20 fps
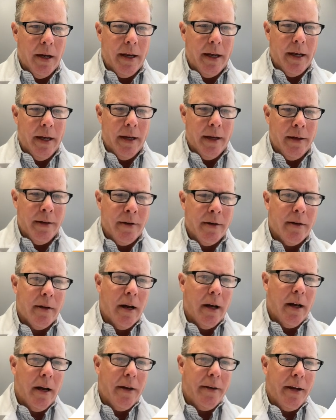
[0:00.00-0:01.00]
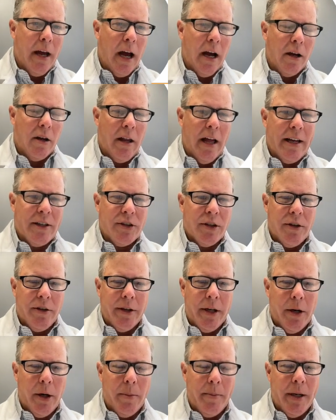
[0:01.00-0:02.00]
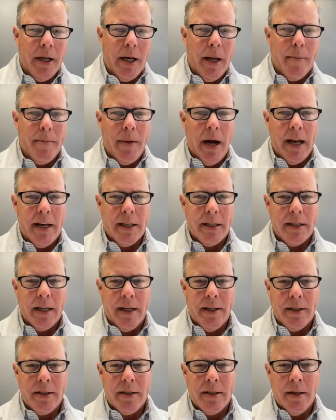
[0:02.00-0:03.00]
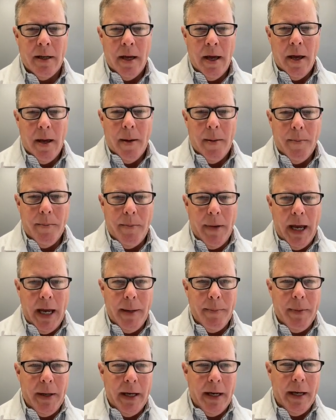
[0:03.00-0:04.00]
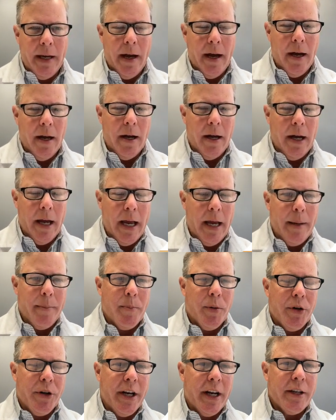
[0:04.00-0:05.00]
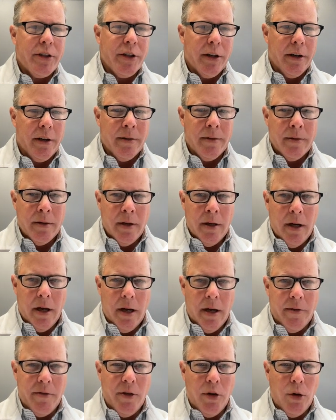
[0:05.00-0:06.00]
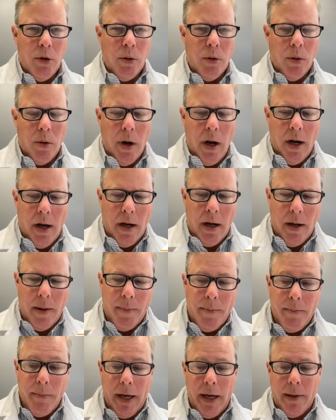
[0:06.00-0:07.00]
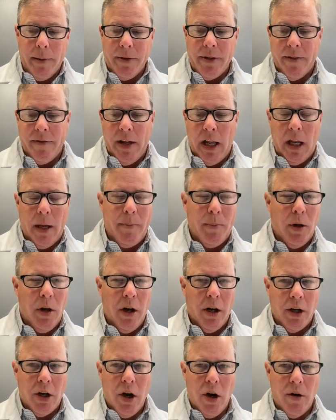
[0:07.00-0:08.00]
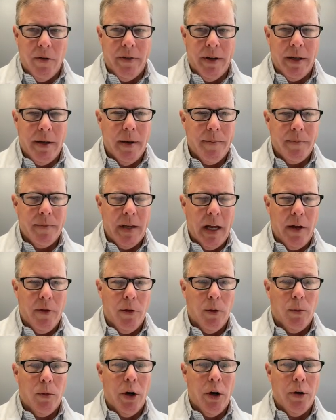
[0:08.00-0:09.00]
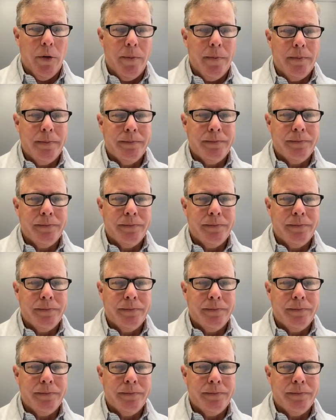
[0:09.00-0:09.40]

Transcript: in non-classical and intermediate monocytes may be a predictor of who may develop long COVID down the road.